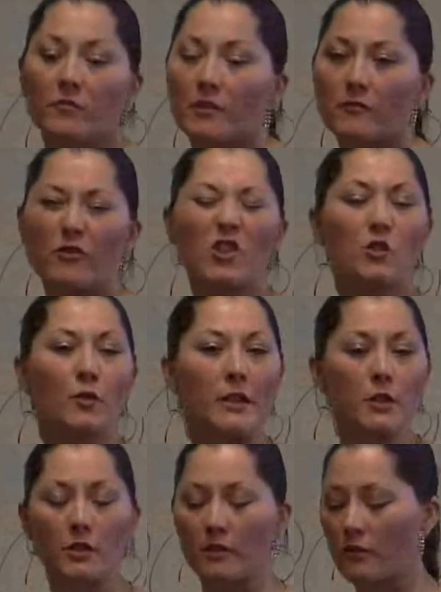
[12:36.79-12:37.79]

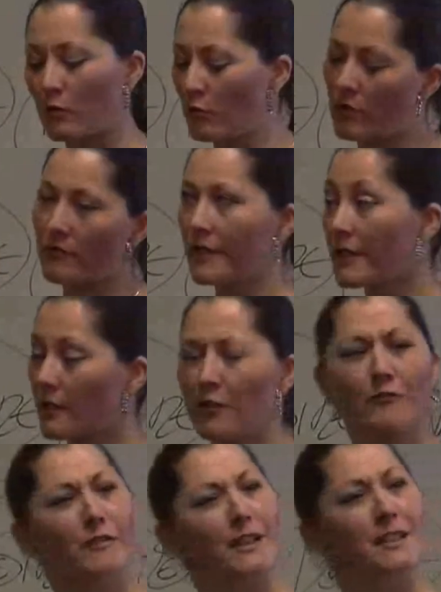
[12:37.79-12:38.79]
frustrations, or
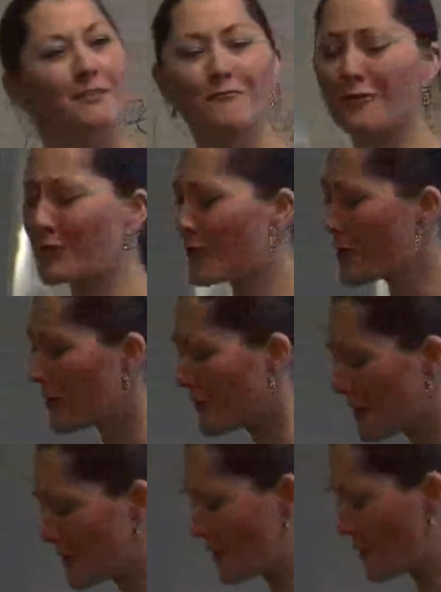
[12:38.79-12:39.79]
conflicting frustrations,
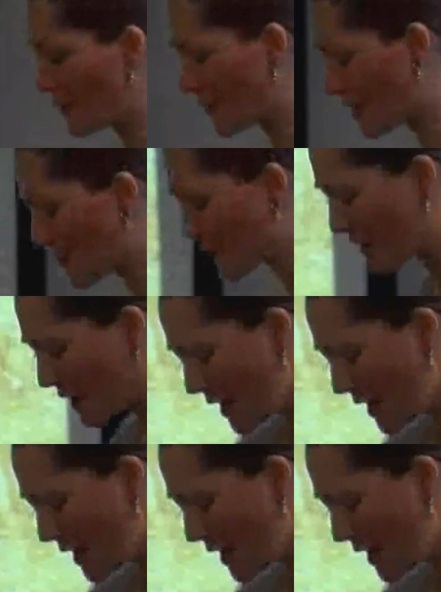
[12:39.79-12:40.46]
that's actually quite interesting.